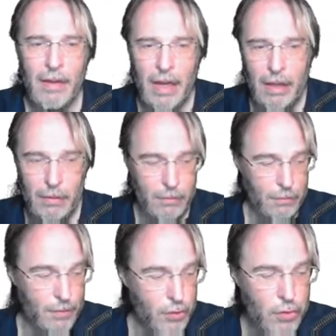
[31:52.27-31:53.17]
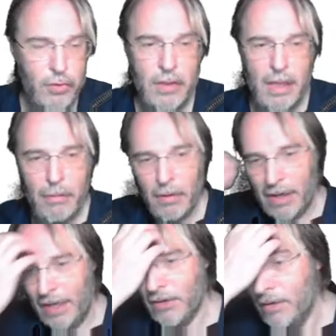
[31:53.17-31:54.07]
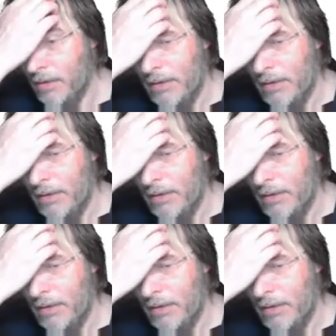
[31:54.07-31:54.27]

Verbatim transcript: I'll return to the demo later